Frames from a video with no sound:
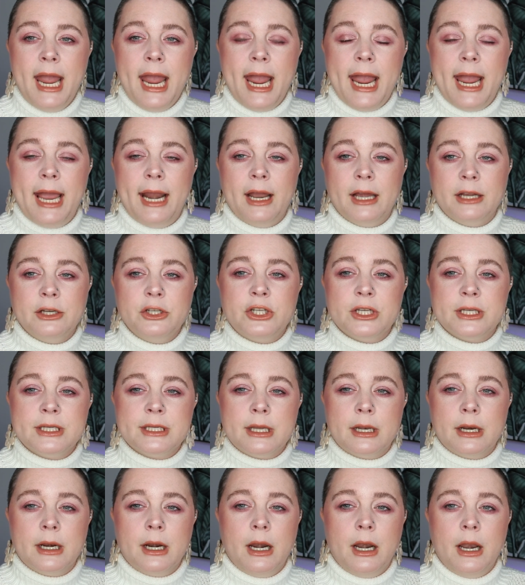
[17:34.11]
And I
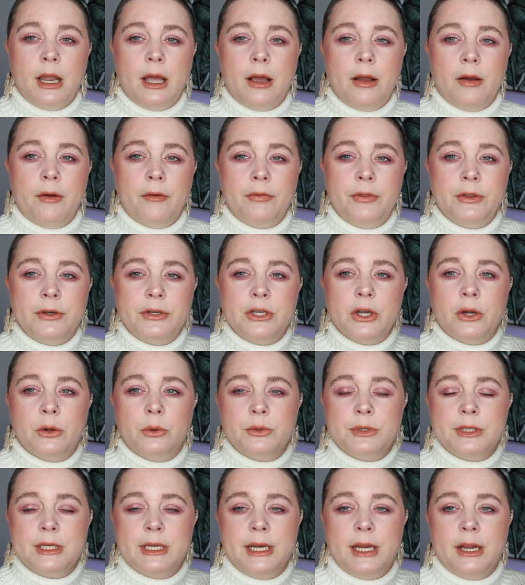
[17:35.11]
just love the
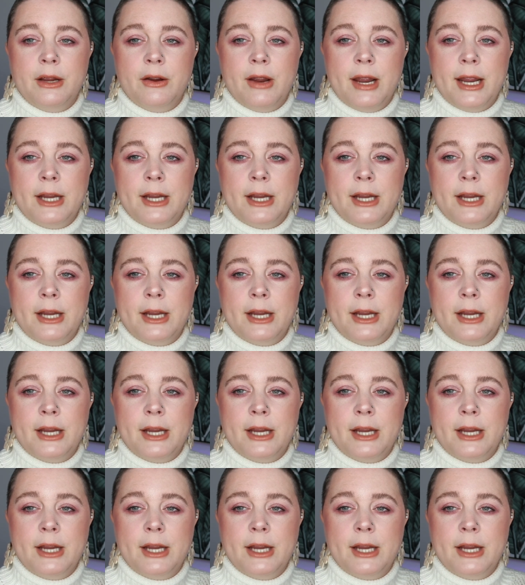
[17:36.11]
tones in here.